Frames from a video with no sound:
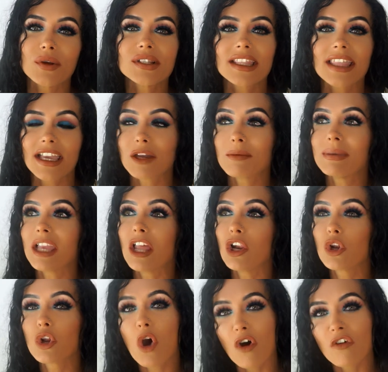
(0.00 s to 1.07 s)
So there could be a
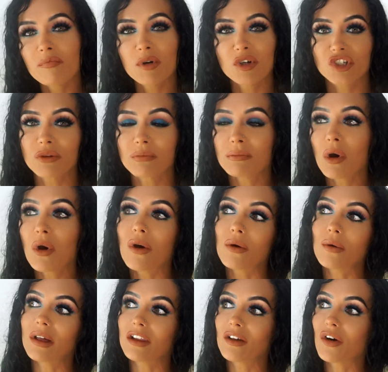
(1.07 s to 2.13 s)
lot of push and
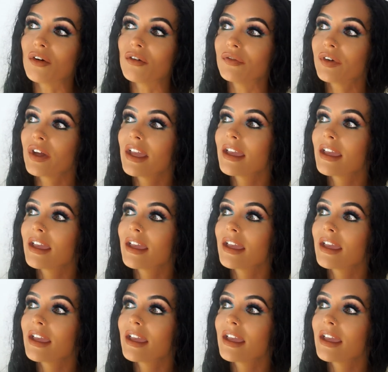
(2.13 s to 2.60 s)
pull, a lot of